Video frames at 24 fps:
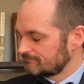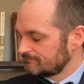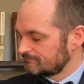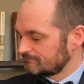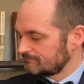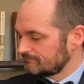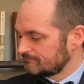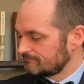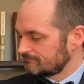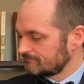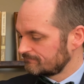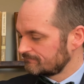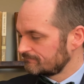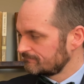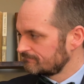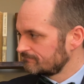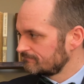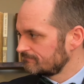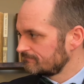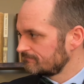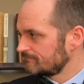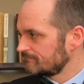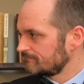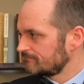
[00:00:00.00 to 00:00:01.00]

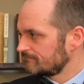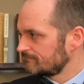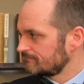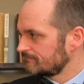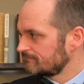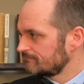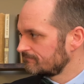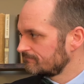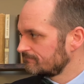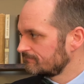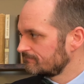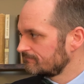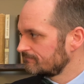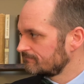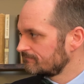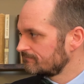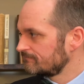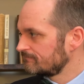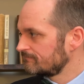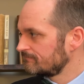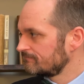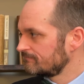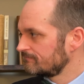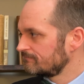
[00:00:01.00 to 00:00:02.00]

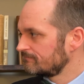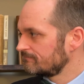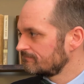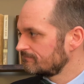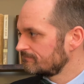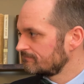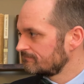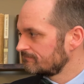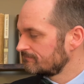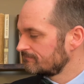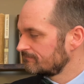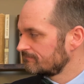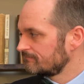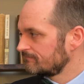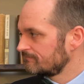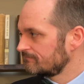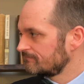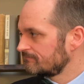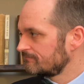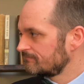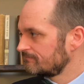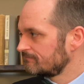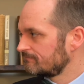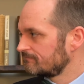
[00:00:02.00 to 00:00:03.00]

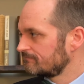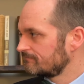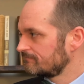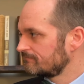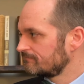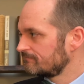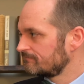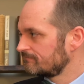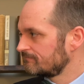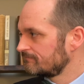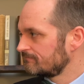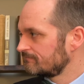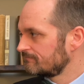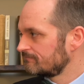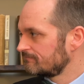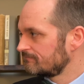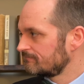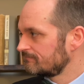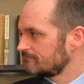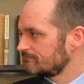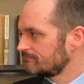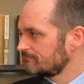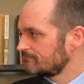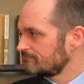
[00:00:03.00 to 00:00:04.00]

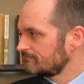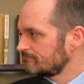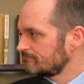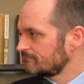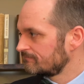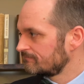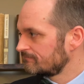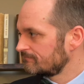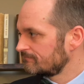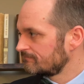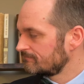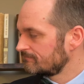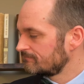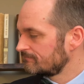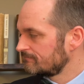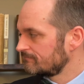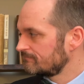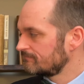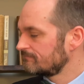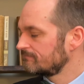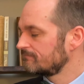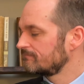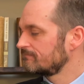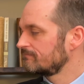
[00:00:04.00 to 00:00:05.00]

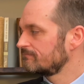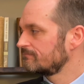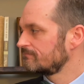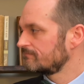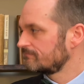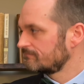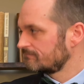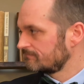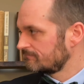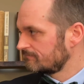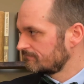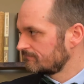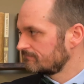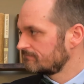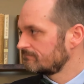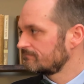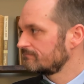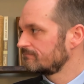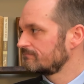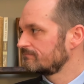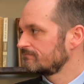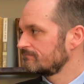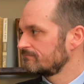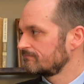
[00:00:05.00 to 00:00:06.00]

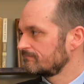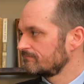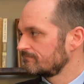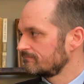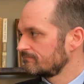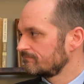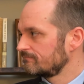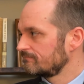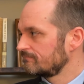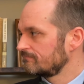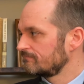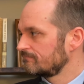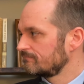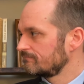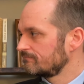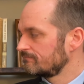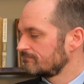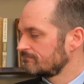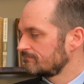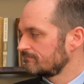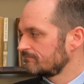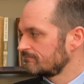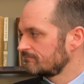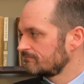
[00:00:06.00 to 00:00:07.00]

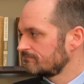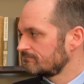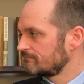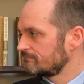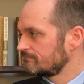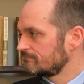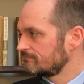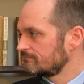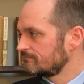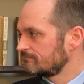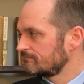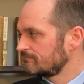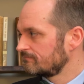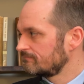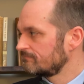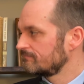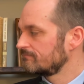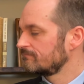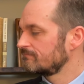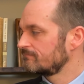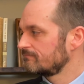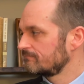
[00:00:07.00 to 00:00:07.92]
The person shown says nothing.